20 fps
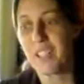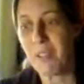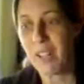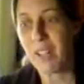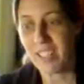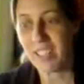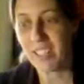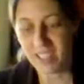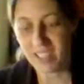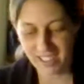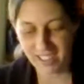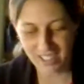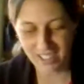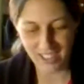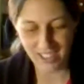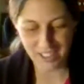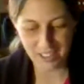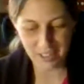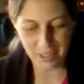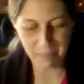the questions
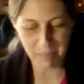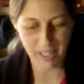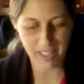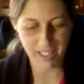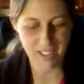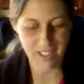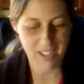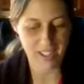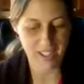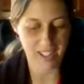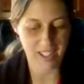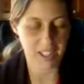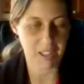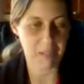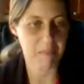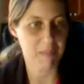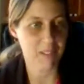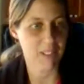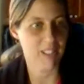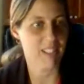just to make
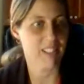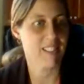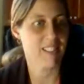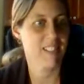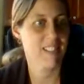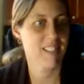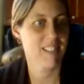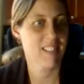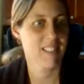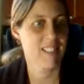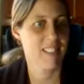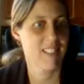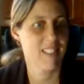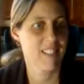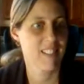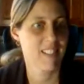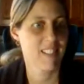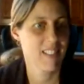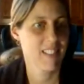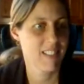sure, but.
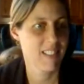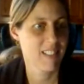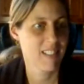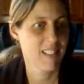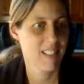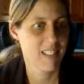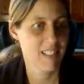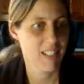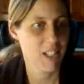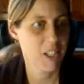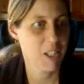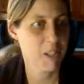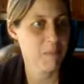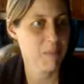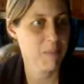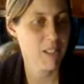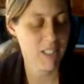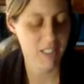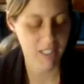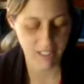
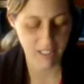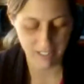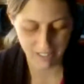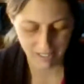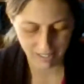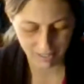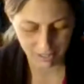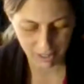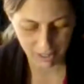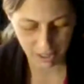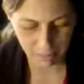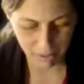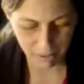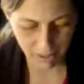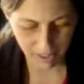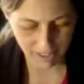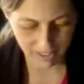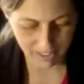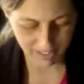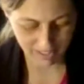Oh, look. Wait a
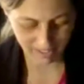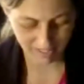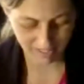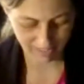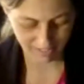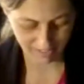minute.